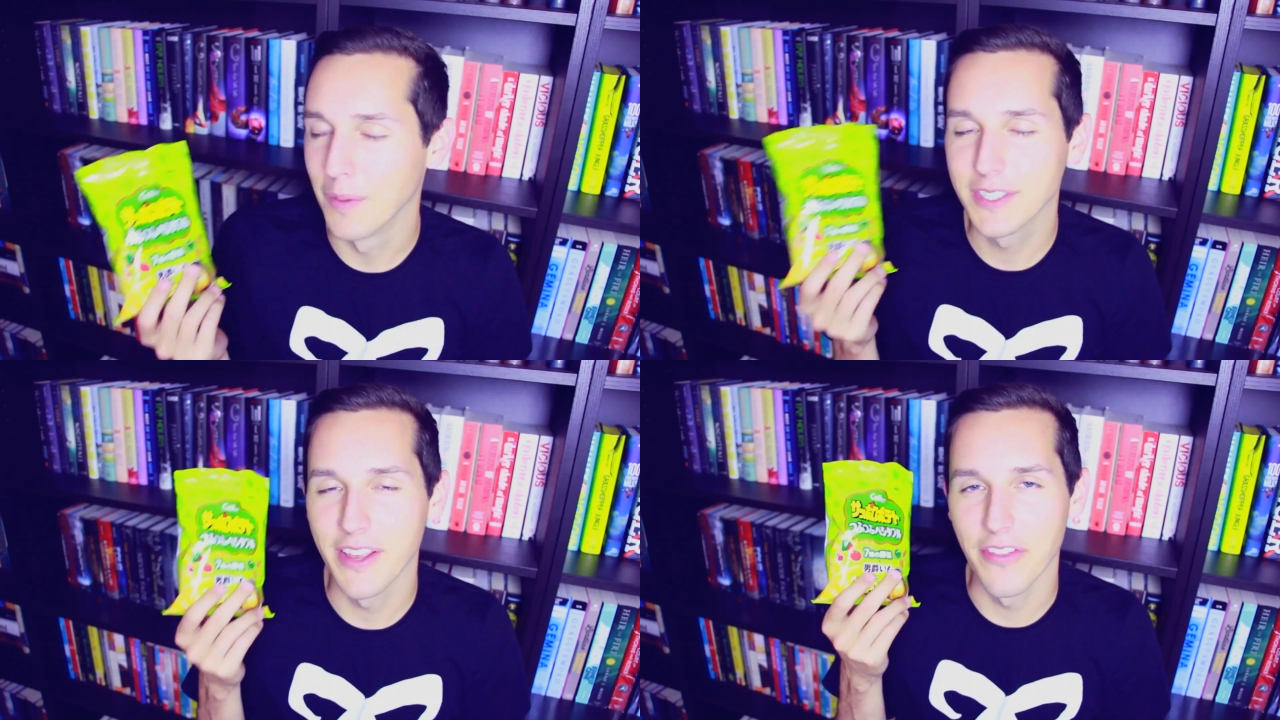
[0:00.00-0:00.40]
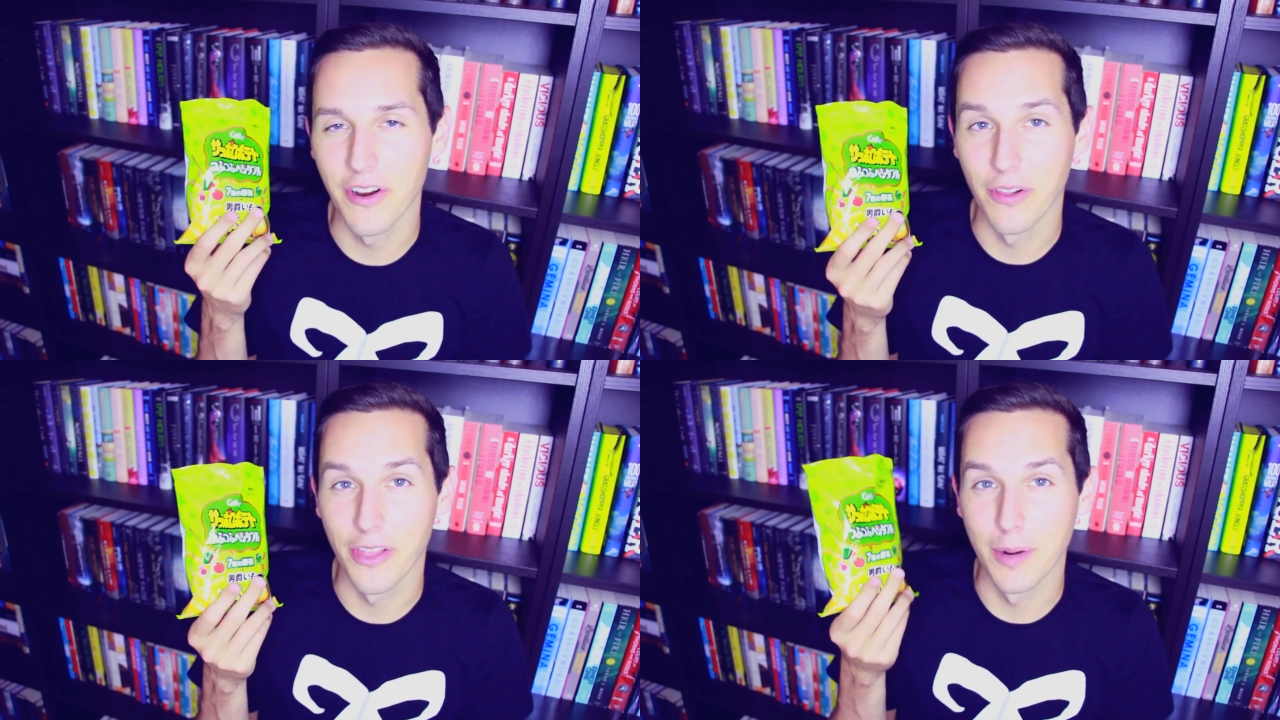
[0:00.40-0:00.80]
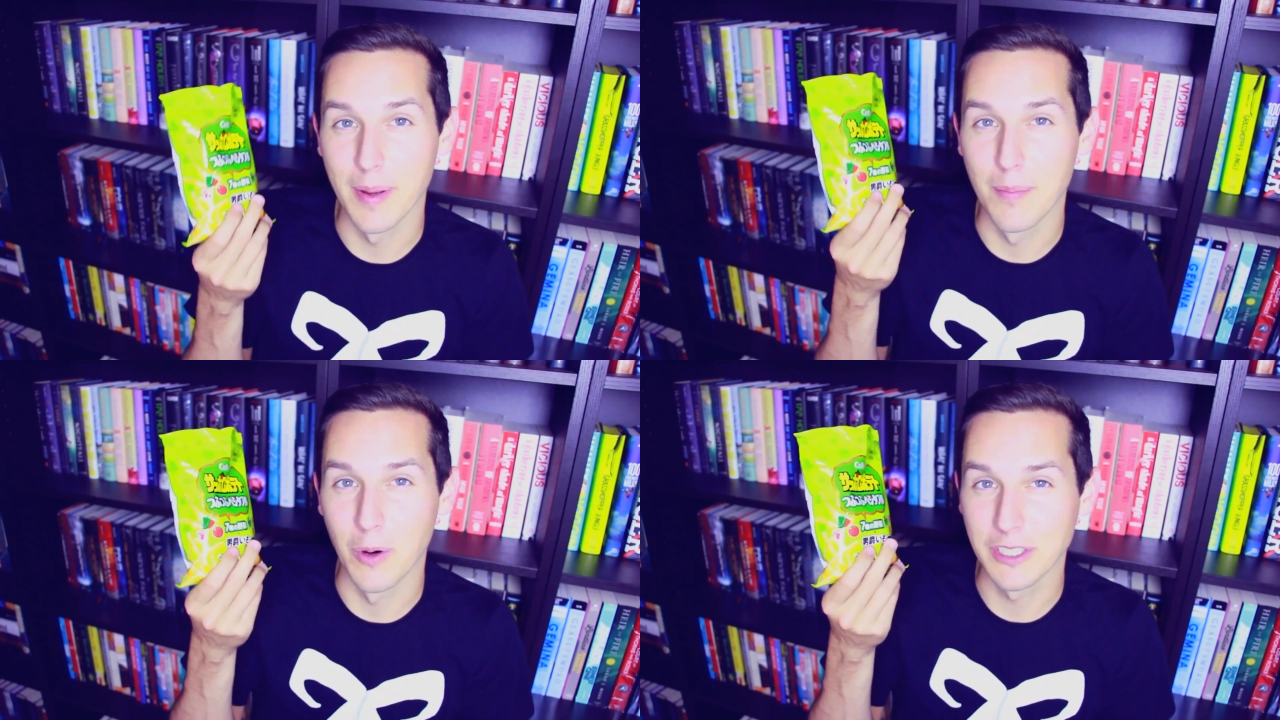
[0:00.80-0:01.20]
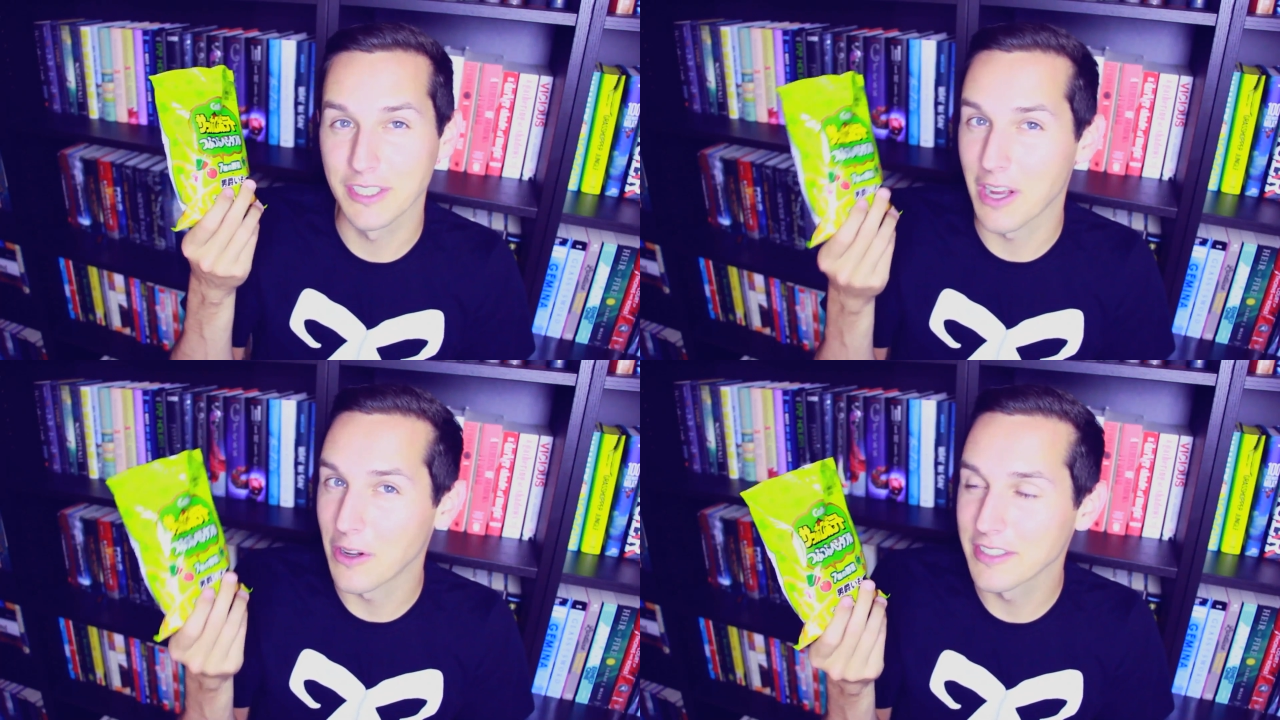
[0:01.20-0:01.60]
I would say that they're a little bit more
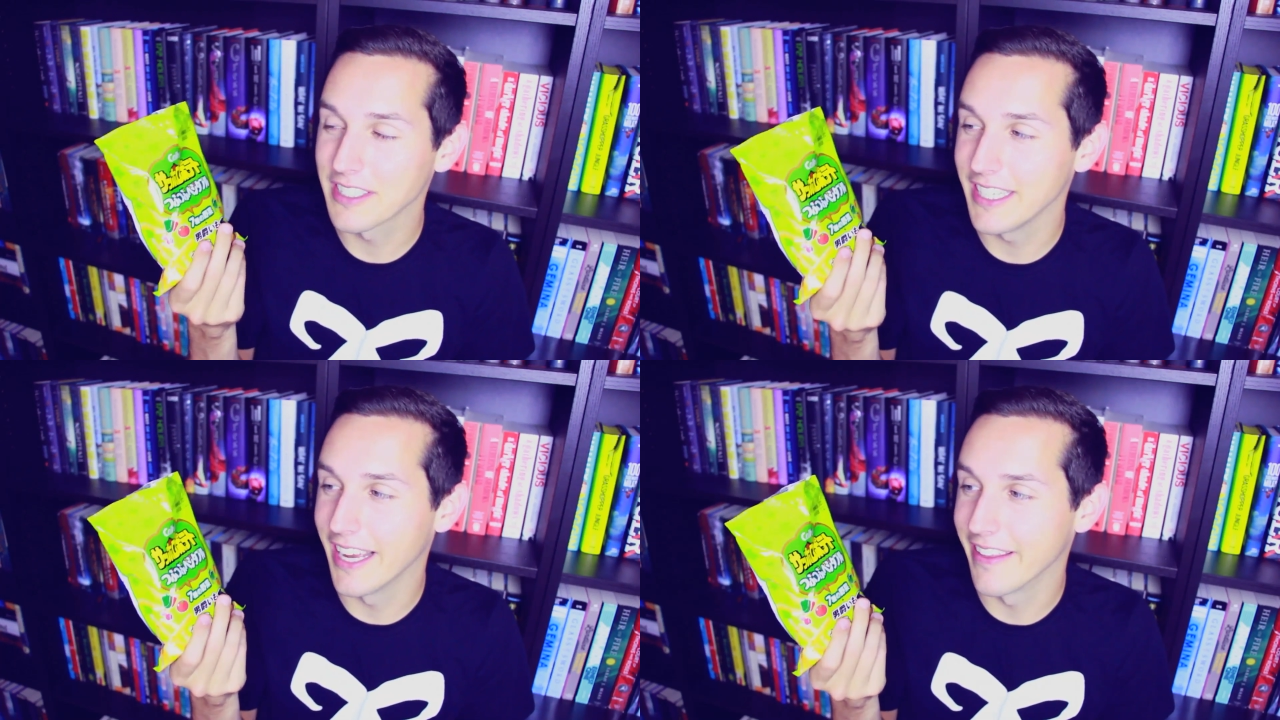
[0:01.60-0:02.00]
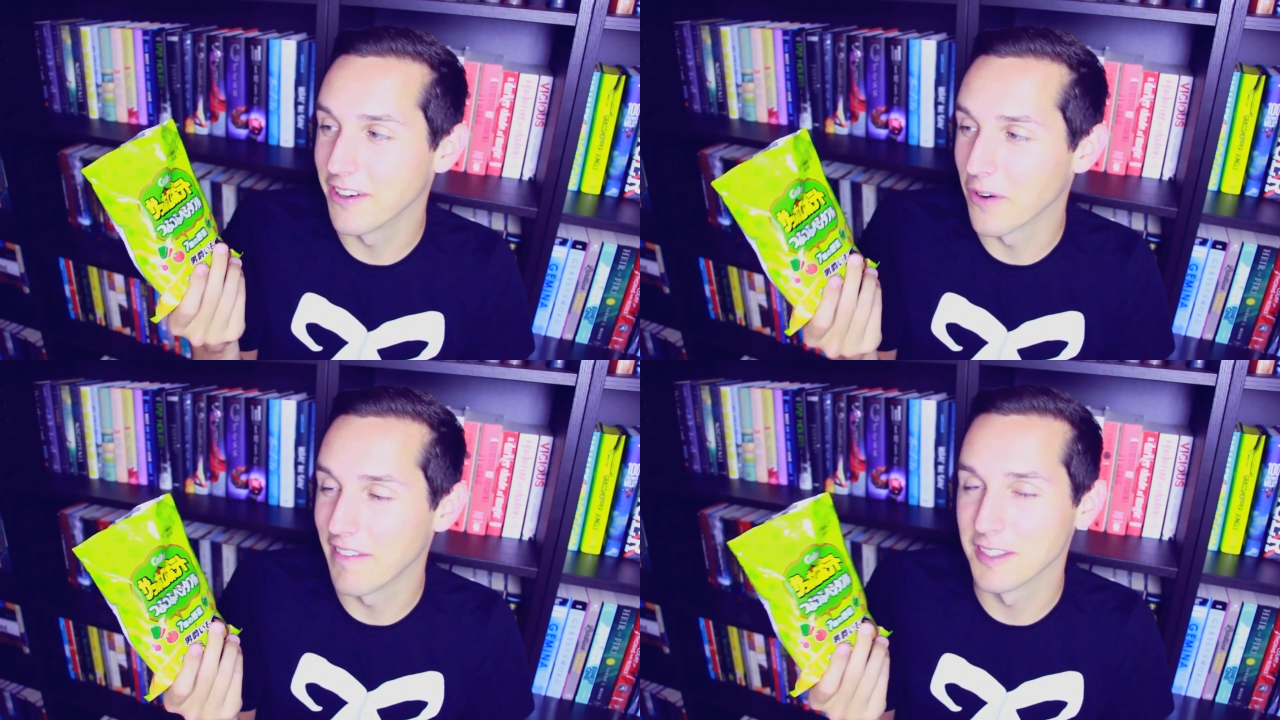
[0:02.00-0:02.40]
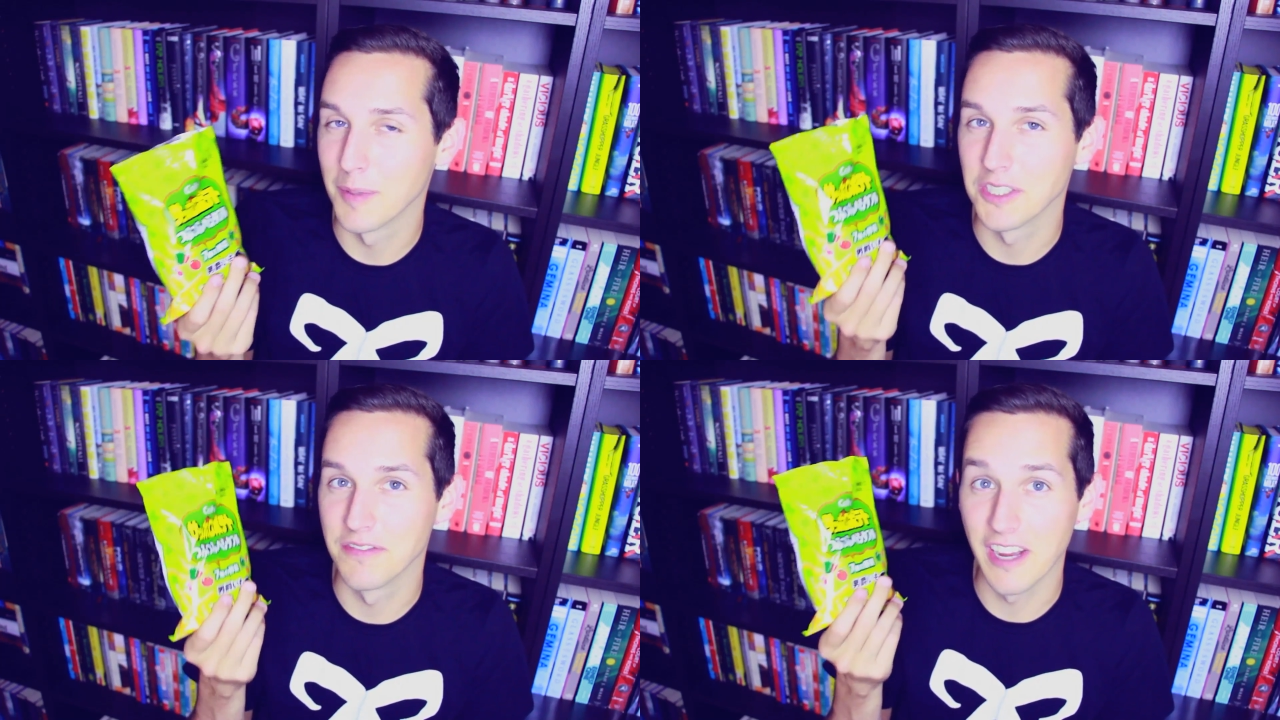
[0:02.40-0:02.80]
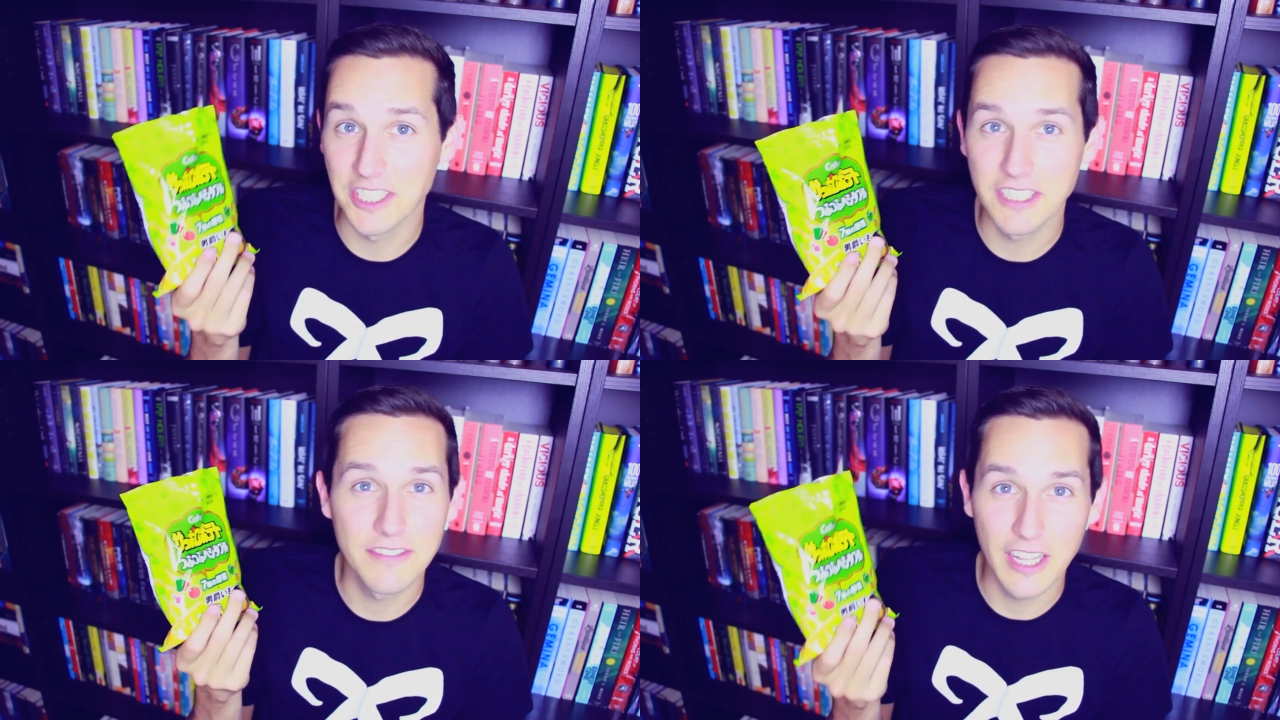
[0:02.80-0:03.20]
salty and they don't have as much
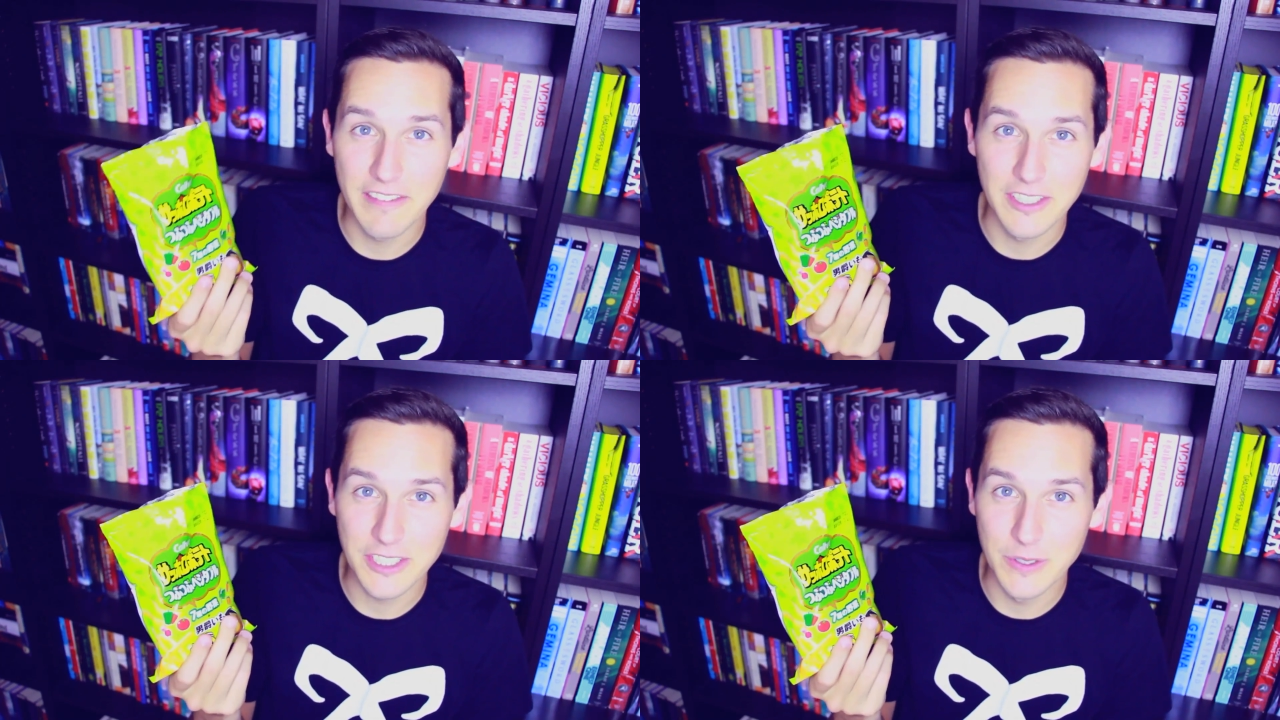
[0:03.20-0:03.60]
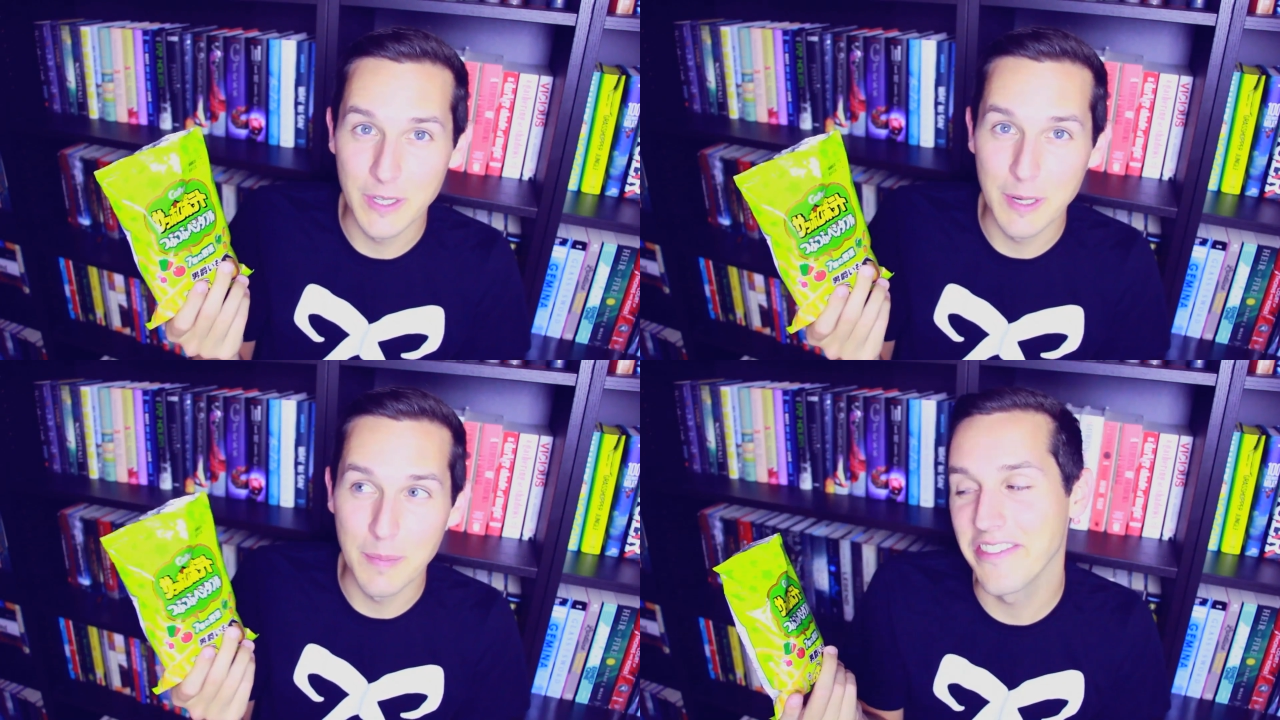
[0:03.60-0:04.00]
veggie flavor to them,